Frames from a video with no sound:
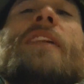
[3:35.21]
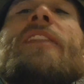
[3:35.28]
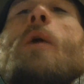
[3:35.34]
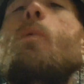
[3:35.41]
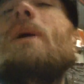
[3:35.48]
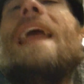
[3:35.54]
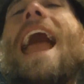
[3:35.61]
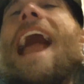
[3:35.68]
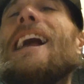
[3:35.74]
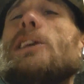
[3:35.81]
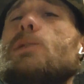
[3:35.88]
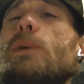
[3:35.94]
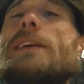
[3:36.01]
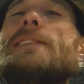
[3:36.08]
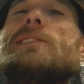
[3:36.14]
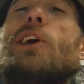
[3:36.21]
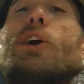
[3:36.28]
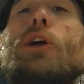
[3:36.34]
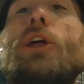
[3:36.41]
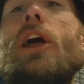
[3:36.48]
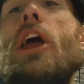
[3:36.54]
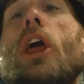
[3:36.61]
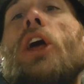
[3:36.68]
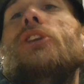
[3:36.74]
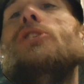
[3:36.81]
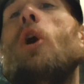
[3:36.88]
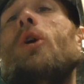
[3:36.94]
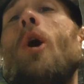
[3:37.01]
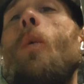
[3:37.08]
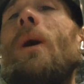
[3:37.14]
And we actually still
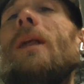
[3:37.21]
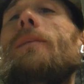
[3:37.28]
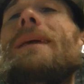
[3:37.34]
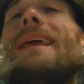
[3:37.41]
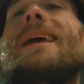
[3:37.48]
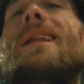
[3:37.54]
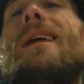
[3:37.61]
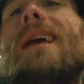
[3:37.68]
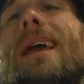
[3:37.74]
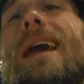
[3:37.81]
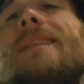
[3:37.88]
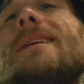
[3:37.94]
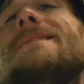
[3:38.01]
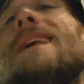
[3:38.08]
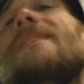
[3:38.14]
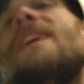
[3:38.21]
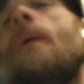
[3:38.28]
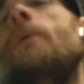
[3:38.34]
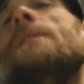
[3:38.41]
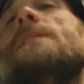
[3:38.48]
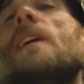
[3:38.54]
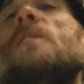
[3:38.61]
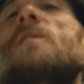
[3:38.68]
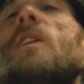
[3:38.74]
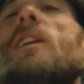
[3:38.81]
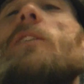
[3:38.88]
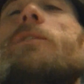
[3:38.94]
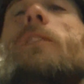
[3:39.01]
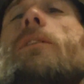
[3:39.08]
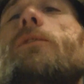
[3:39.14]
don't know where to begin. At the same time, here's how I started
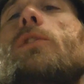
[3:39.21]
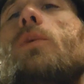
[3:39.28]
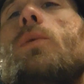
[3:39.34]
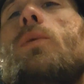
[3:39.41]
to feel for you.